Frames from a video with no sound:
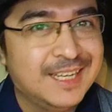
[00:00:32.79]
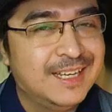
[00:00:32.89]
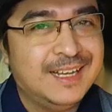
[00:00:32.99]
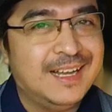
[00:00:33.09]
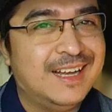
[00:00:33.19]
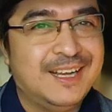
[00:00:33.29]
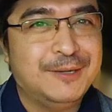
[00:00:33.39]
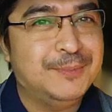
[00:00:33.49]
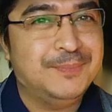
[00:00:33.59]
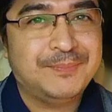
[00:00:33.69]

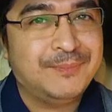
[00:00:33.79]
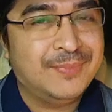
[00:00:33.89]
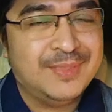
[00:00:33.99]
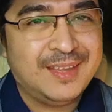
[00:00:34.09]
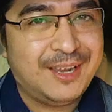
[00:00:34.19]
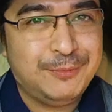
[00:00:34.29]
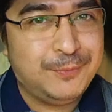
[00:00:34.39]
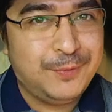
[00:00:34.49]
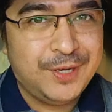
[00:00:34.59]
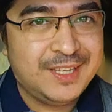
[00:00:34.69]
Uh, I
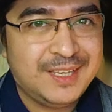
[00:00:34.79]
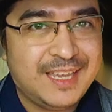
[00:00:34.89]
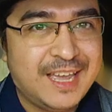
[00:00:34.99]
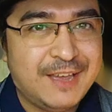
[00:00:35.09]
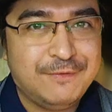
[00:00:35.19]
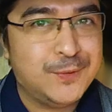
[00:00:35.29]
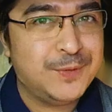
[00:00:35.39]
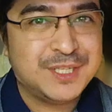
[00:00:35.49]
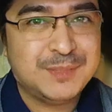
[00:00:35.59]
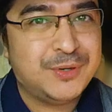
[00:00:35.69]
really have no
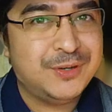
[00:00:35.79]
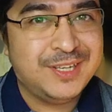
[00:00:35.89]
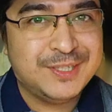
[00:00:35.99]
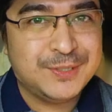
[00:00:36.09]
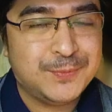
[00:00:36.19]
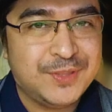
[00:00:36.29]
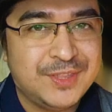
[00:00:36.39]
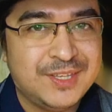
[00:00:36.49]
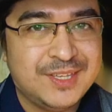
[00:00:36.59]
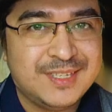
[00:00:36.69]
experience with
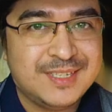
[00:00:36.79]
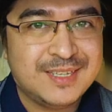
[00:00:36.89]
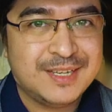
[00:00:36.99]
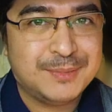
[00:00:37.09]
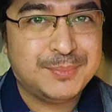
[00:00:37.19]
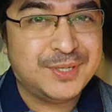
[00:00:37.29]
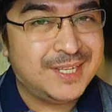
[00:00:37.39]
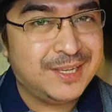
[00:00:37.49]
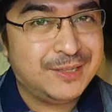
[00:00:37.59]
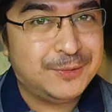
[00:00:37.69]
this
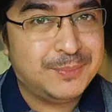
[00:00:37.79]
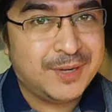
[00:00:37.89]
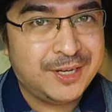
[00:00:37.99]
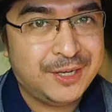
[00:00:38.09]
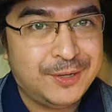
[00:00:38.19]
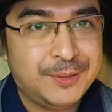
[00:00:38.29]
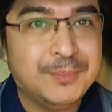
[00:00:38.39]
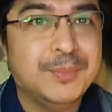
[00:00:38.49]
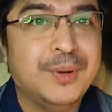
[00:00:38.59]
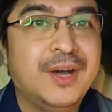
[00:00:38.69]
particular monitor,
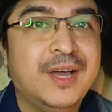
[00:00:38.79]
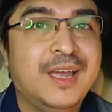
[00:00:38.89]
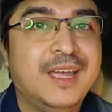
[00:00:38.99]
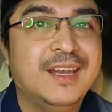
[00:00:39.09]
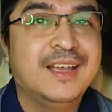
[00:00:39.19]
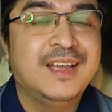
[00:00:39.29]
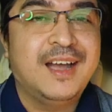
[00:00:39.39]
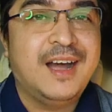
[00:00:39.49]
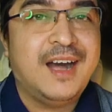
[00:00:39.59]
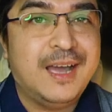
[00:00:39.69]
but
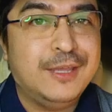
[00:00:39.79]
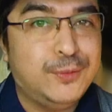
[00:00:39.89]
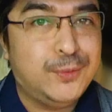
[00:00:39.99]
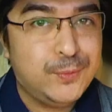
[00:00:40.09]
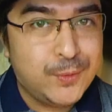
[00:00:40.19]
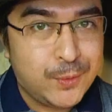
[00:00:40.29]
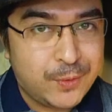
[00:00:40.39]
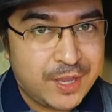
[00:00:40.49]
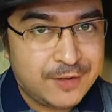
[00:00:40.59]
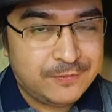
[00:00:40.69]
I do know
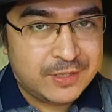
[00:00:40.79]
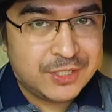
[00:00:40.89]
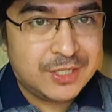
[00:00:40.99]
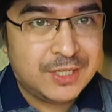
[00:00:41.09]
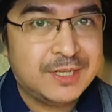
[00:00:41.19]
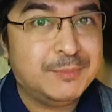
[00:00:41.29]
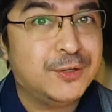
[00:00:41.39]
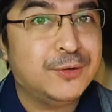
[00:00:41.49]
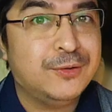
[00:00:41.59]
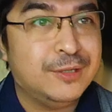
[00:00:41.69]
Nvision. I'm
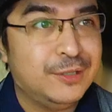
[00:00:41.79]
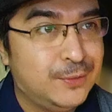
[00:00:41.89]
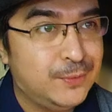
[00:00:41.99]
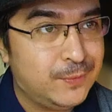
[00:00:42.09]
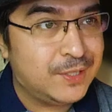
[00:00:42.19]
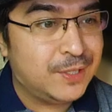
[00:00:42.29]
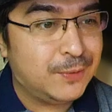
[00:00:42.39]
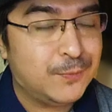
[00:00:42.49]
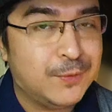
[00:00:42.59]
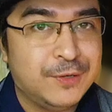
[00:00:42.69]
currently using
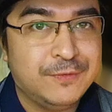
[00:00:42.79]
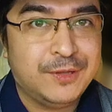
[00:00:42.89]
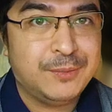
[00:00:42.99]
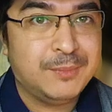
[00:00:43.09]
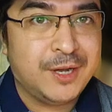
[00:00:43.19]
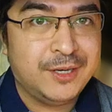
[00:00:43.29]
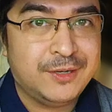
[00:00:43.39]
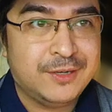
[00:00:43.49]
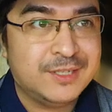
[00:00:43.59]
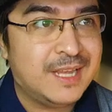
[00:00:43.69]
one of their
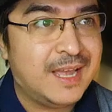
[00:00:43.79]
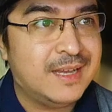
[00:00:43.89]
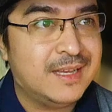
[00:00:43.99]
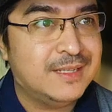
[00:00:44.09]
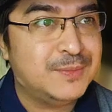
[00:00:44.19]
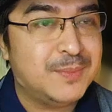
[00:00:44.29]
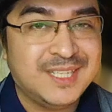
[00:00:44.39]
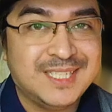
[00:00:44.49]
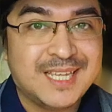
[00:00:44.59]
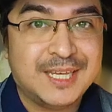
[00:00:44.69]
monitors as my
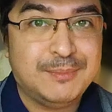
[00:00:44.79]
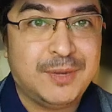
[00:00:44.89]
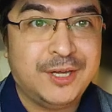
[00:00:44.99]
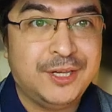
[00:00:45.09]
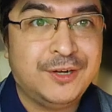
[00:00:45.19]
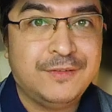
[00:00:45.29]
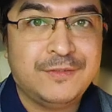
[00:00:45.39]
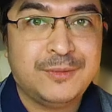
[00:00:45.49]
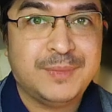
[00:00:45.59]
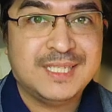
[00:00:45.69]
second monitor
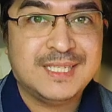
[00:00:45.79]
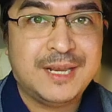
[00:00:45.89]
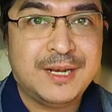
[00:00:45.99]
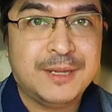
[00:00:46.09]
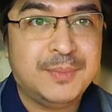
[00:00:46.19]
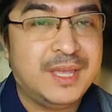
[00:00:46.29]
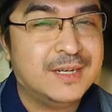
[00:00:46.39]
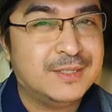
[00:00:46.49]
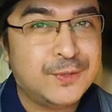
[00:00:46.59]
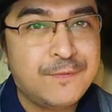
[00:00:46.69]
for my setup,
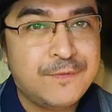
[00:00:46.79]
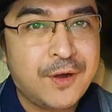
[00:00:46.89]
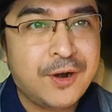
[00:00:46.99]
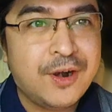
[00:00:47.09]
and so far,